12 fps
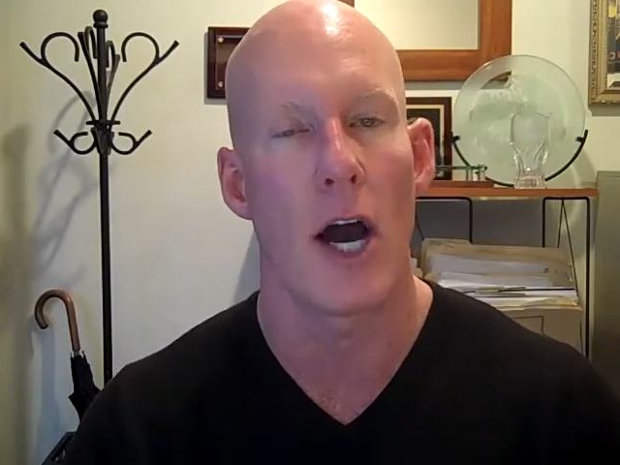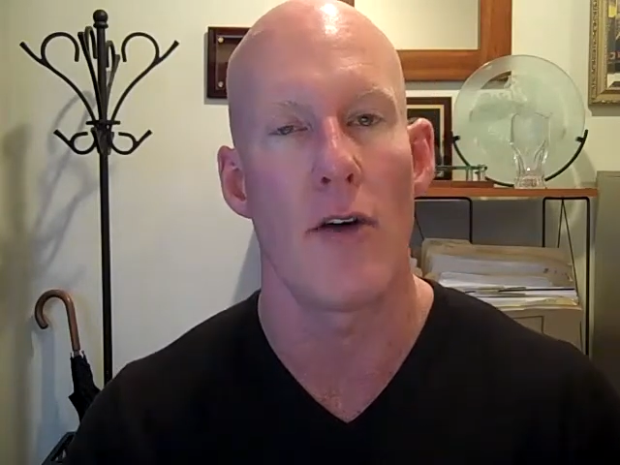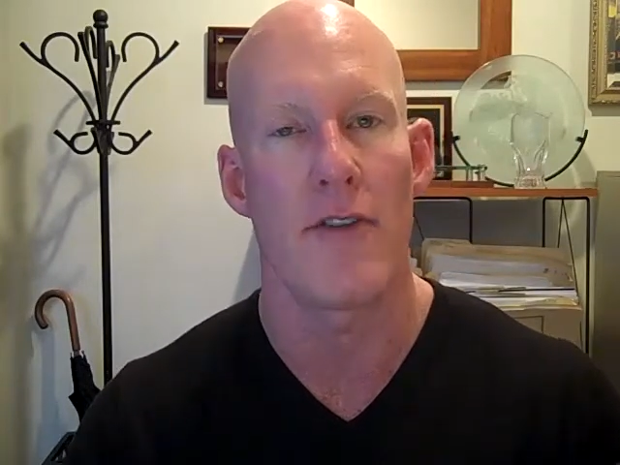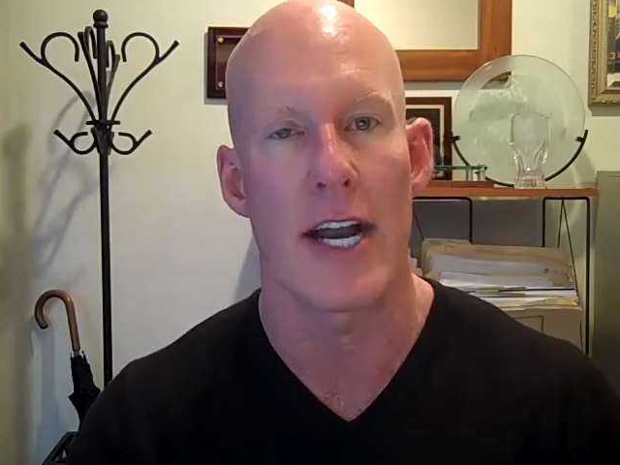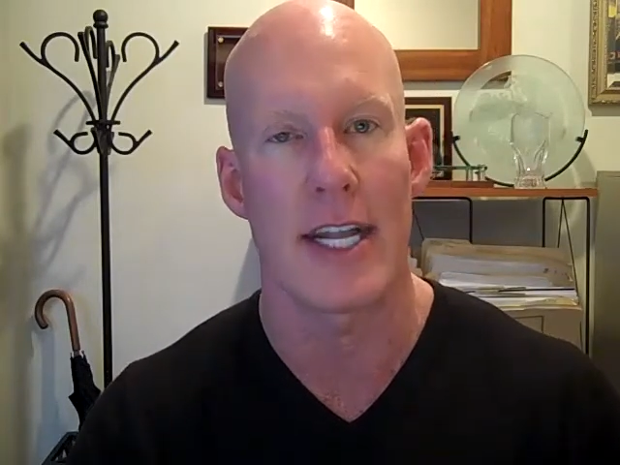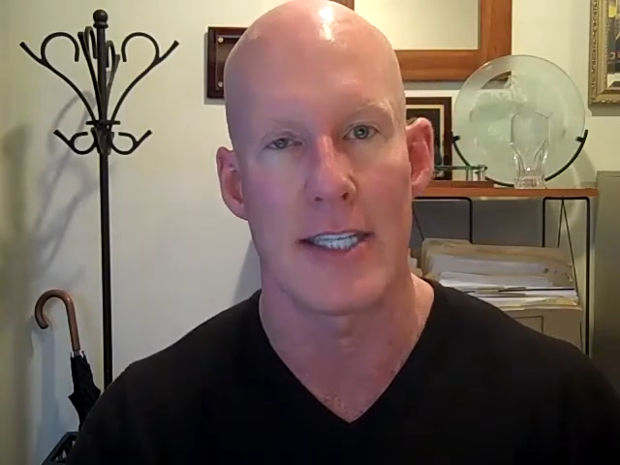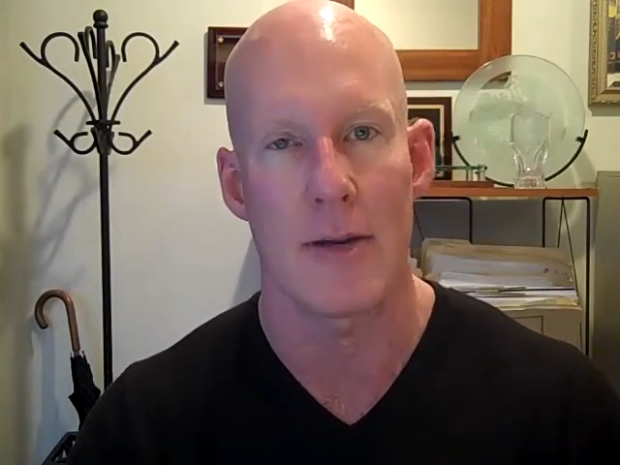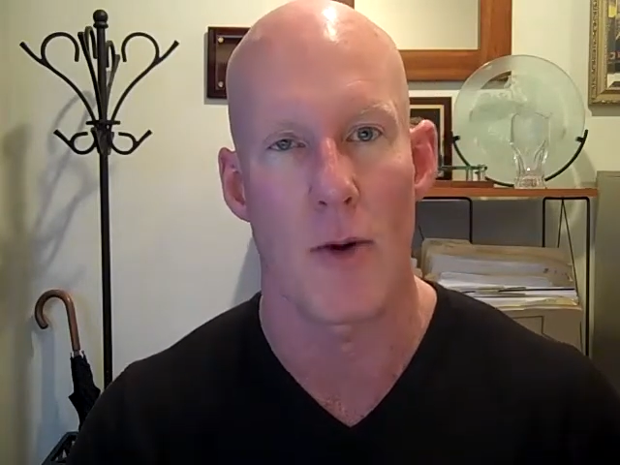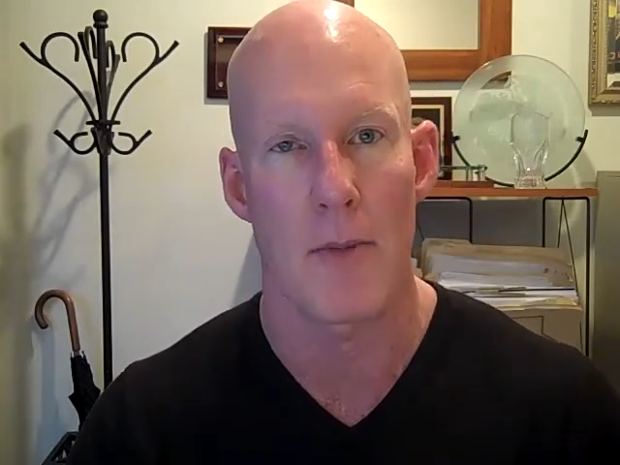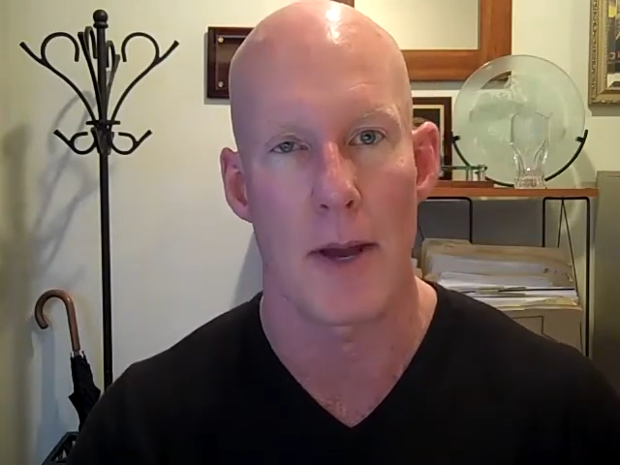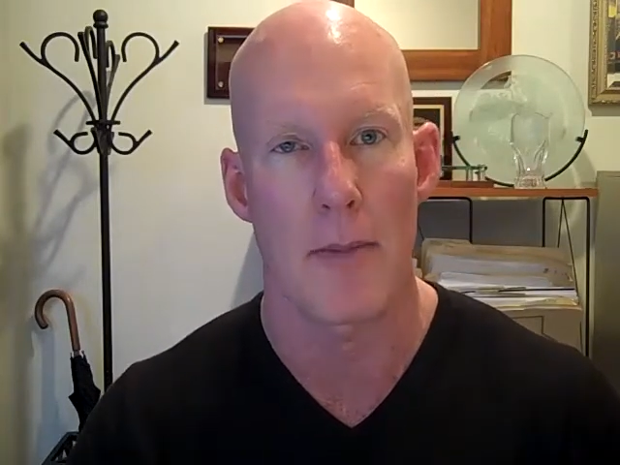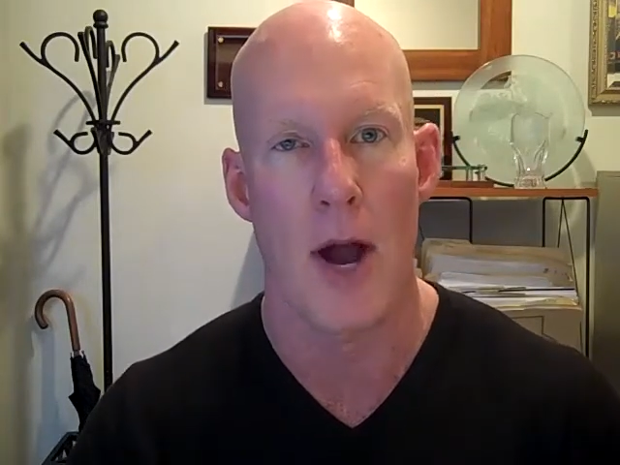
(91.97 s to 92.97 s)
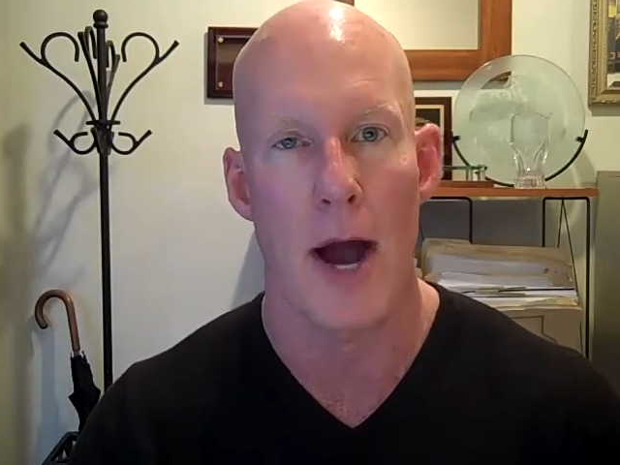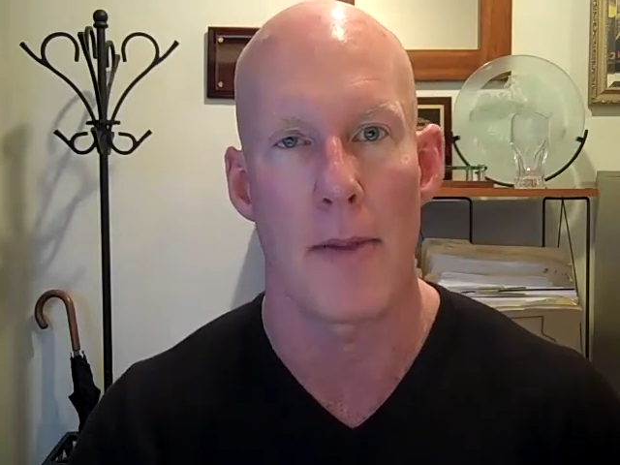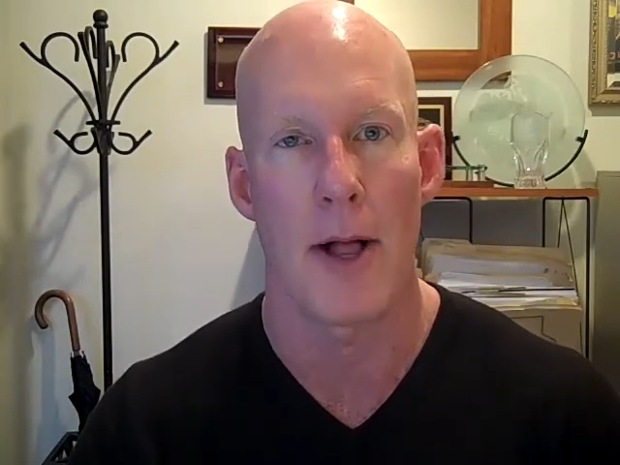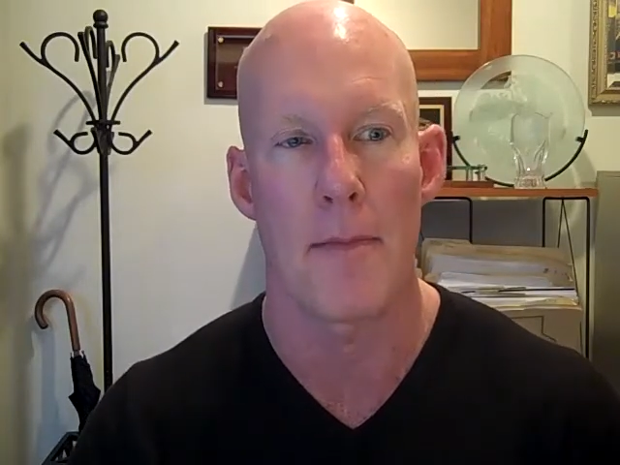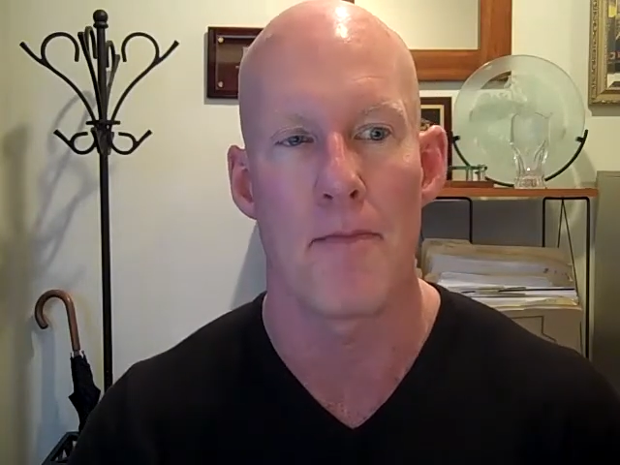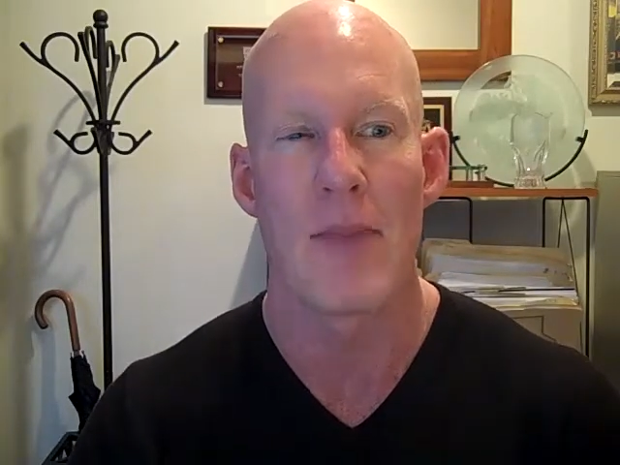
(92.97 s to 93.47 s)
oh, financing won't be a
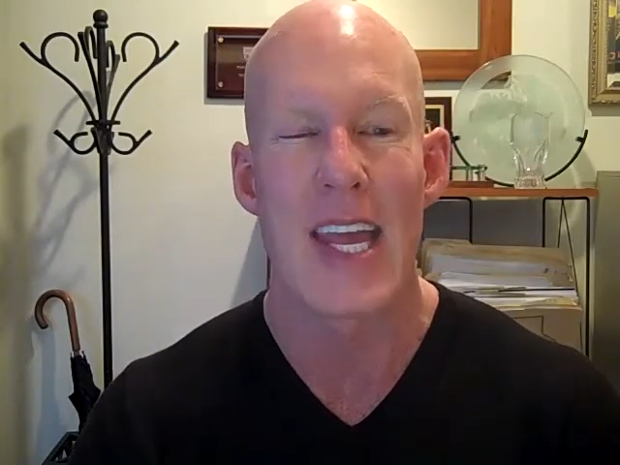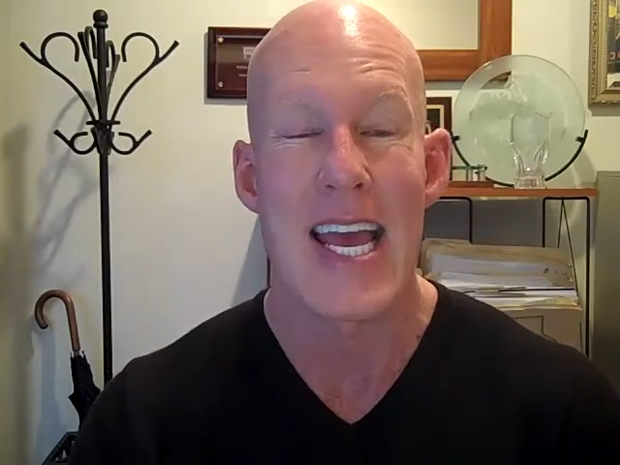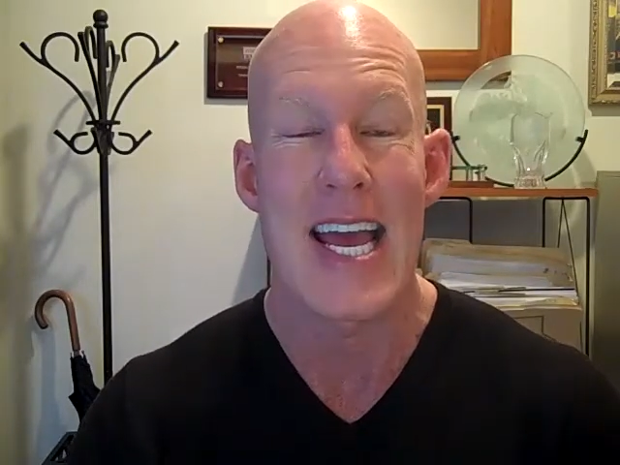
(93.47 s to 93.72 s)
problem,